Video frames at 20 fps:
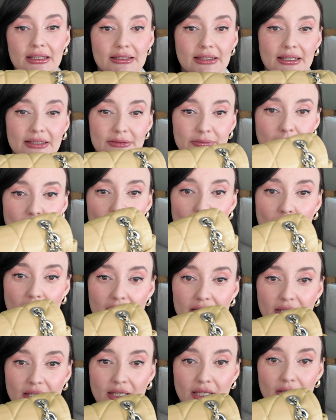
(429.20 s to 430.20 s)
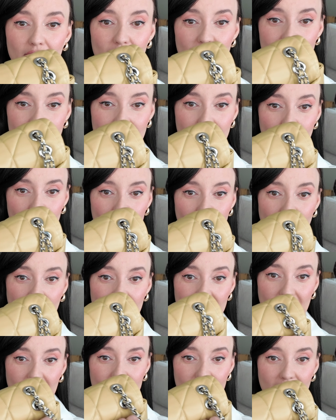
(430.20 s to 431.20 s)
This pocket here is not
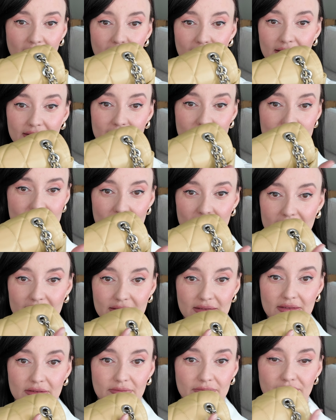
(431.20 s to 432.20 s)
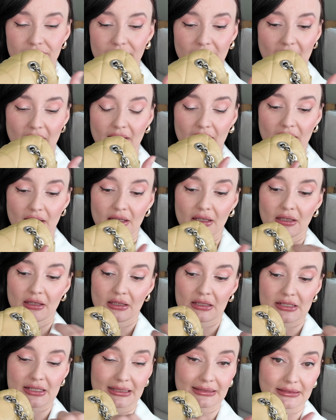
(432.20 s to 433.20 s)
magnetic, it's just
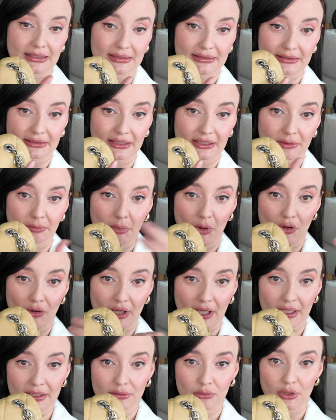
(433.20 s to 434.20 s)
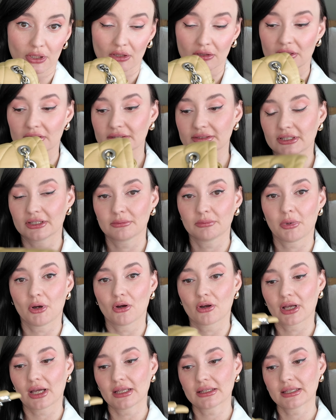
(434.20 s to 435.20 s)
a slit pocket, regular slit
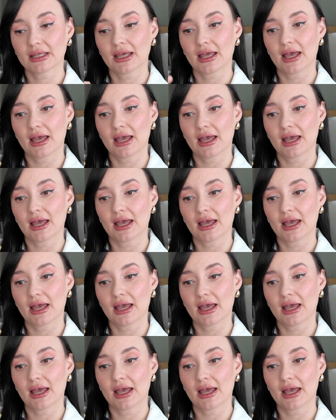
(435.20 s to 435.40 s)
pocket,